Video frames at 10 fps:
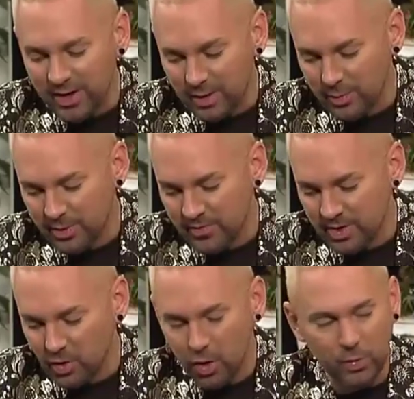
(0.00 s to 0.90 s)
freak. I'm a bit of
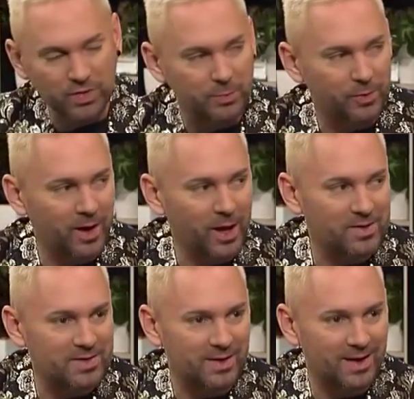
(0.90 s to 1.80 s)
a dog whisperer. I
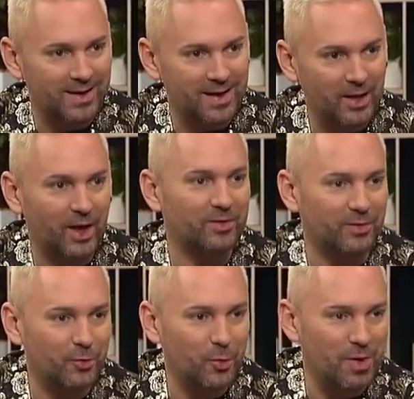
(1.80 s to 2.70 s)
like to, uh, I like
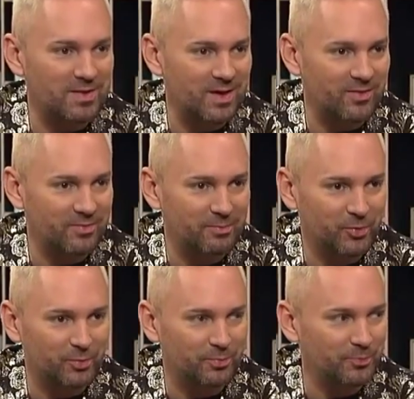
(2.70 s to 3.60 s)
to call myself. Was